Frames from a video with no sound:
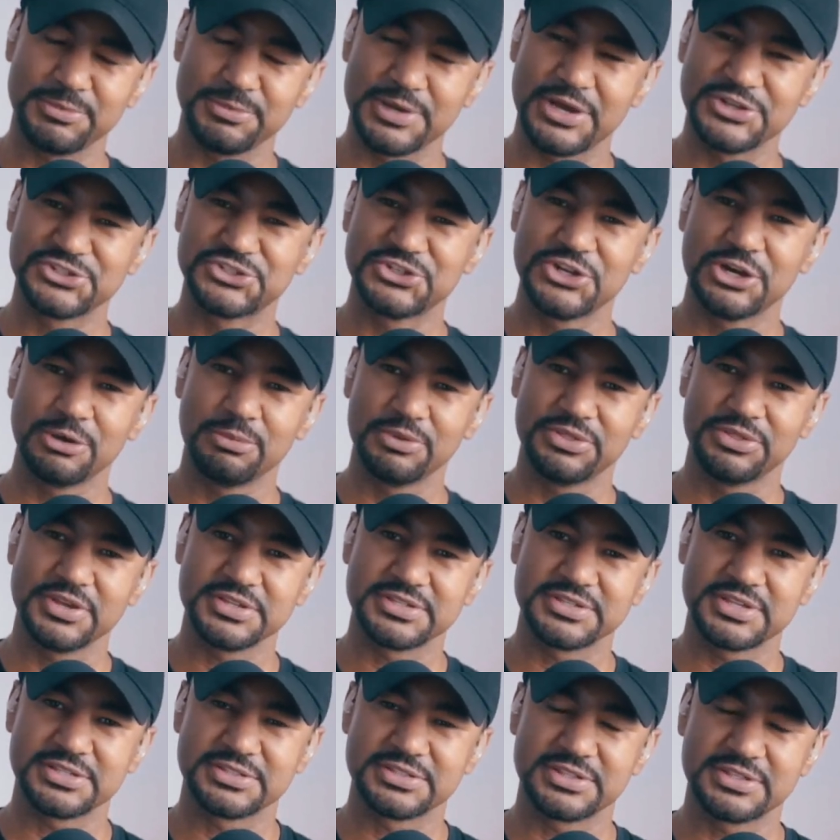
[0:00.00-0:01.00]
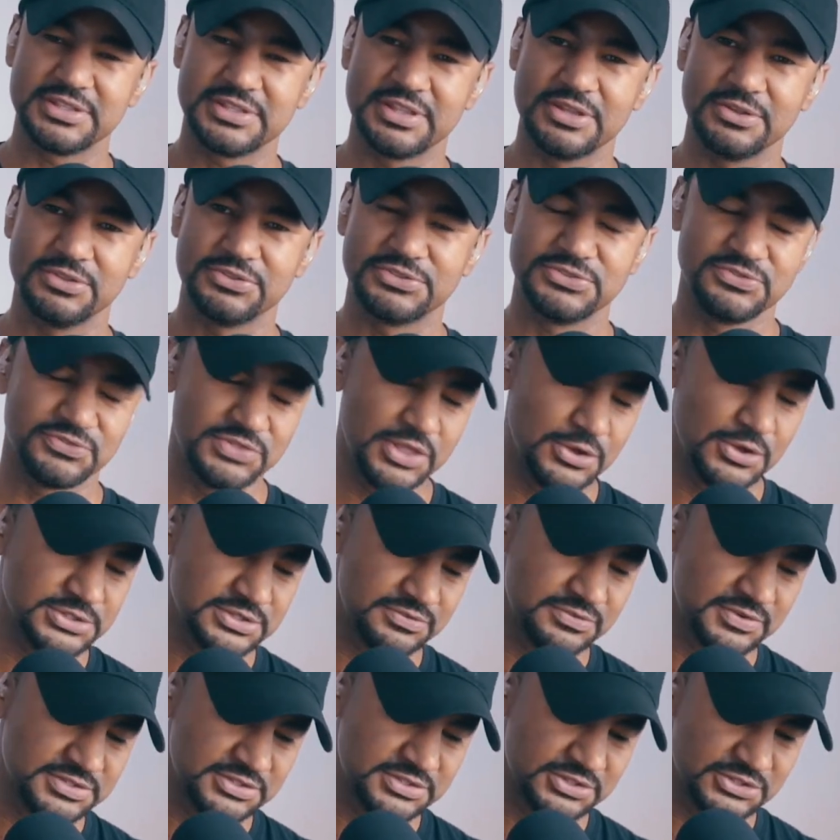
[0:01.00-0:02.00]
I'll share it with us as those of
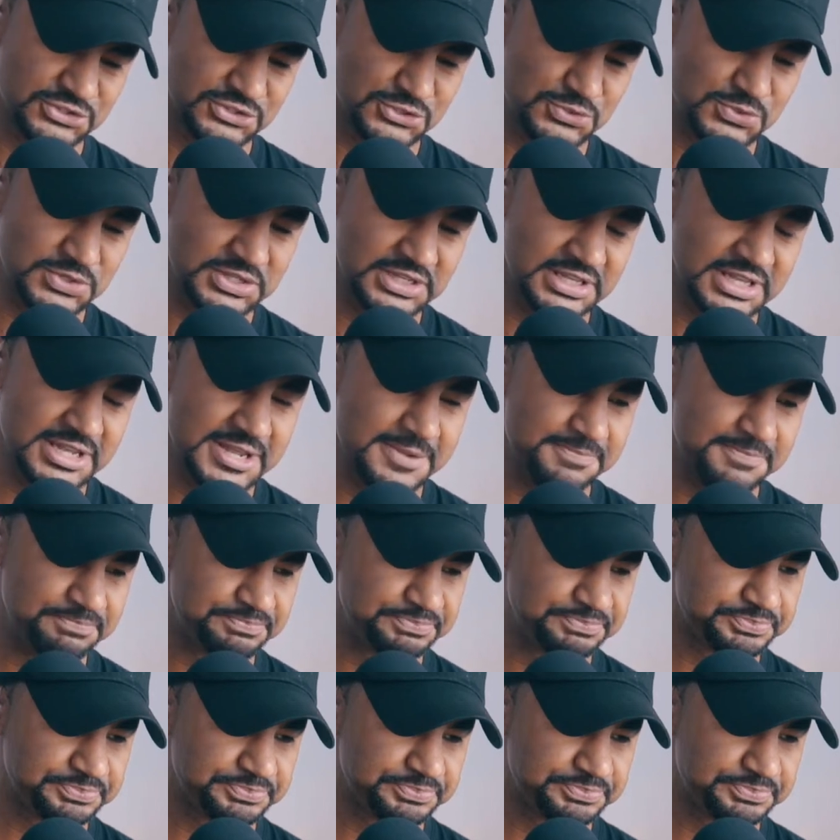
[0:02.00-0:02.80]
us that are tuning in.